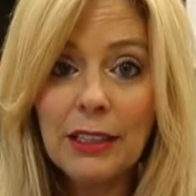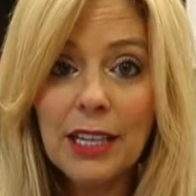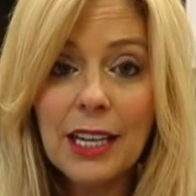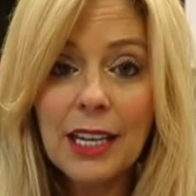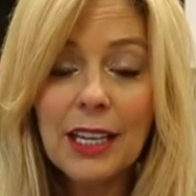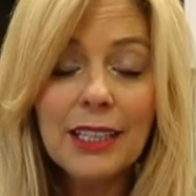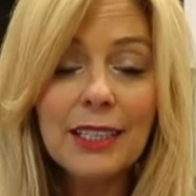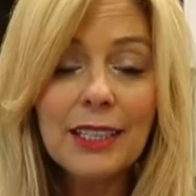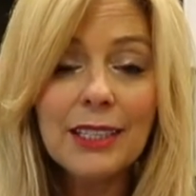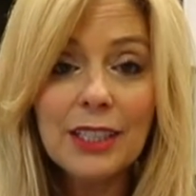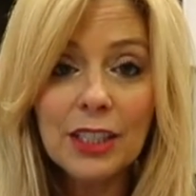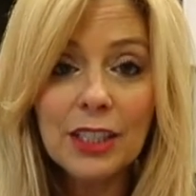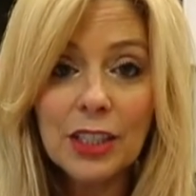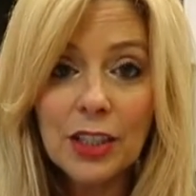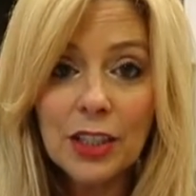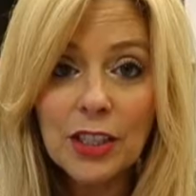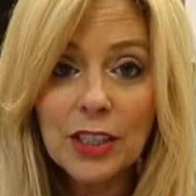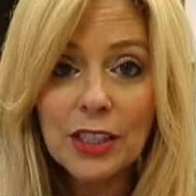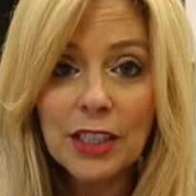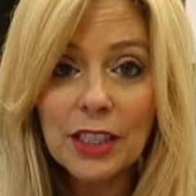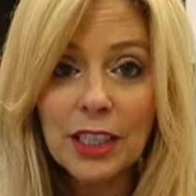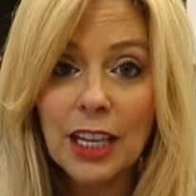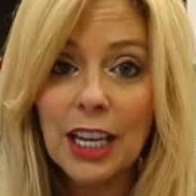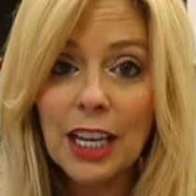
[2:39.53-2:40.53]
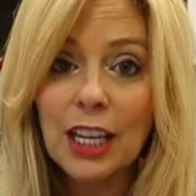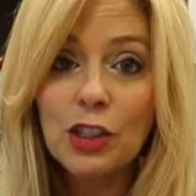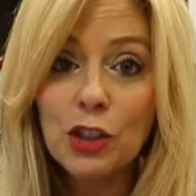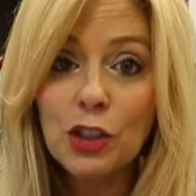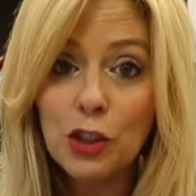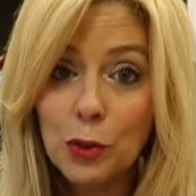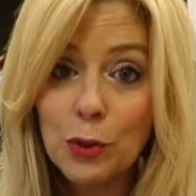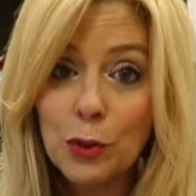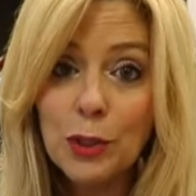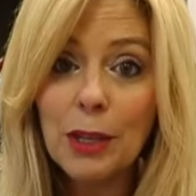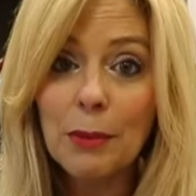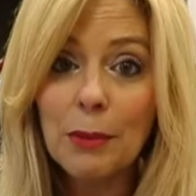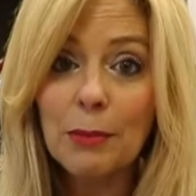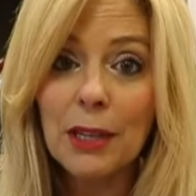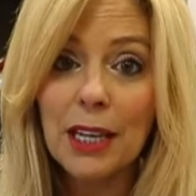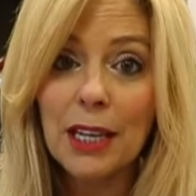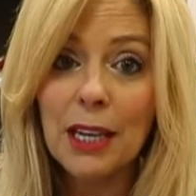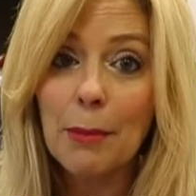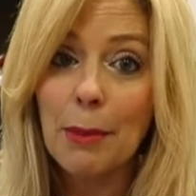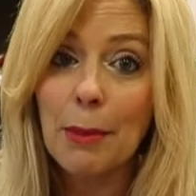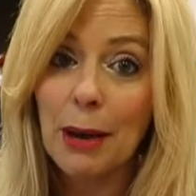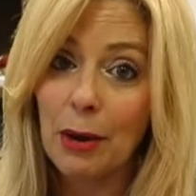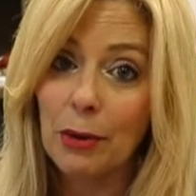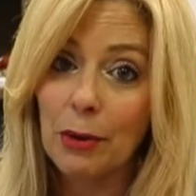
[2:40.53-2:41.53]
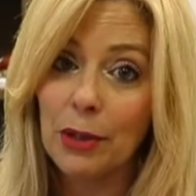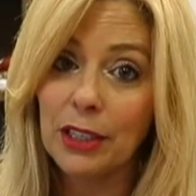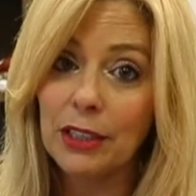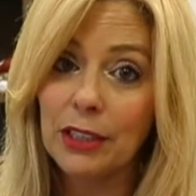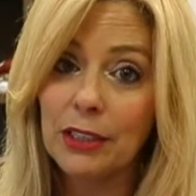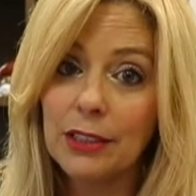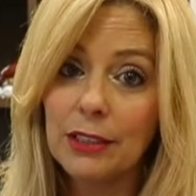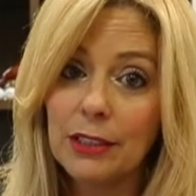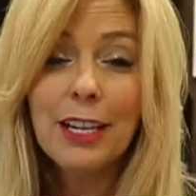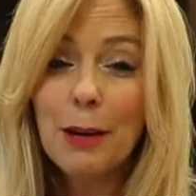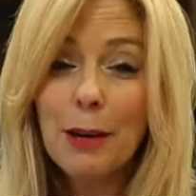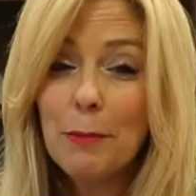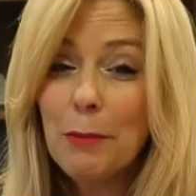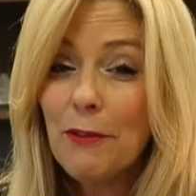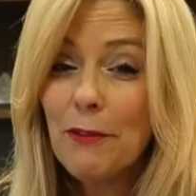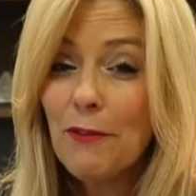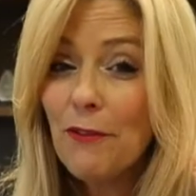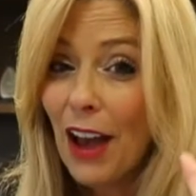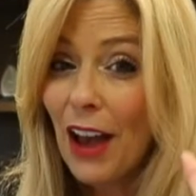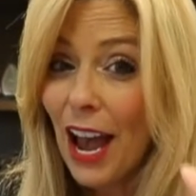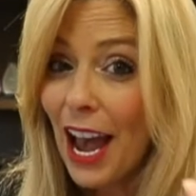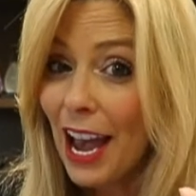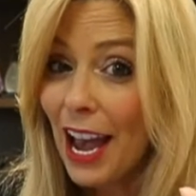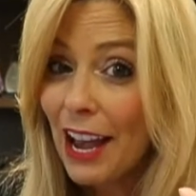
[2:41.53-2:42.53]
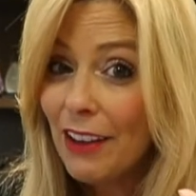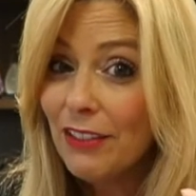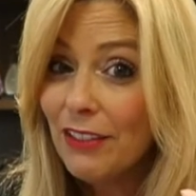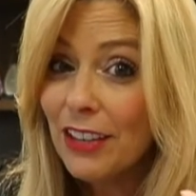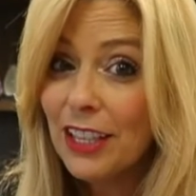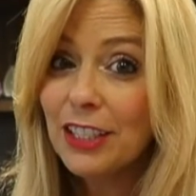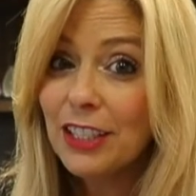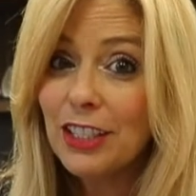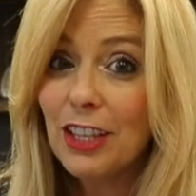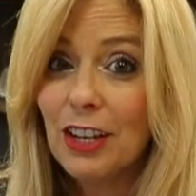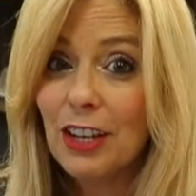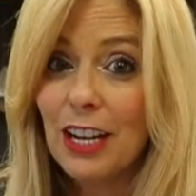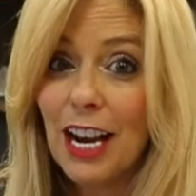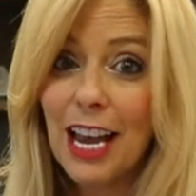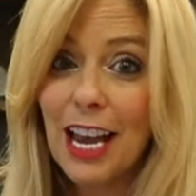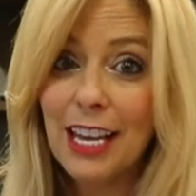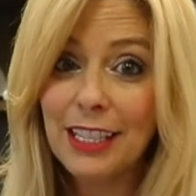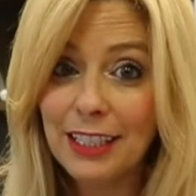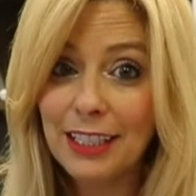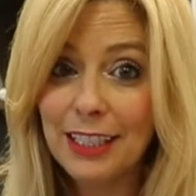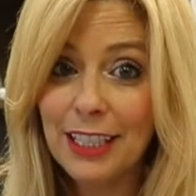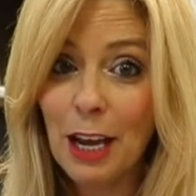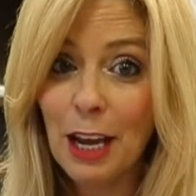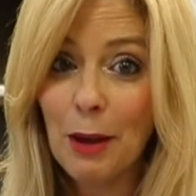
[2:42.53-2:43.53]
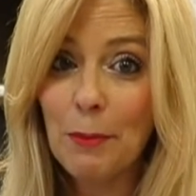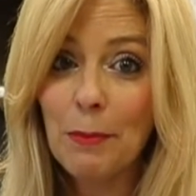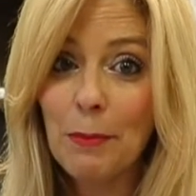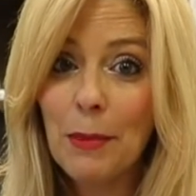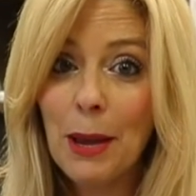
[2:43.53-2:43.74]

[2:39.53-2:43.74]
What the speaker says: take it seriously and do something about it. Number 5, it's our last step.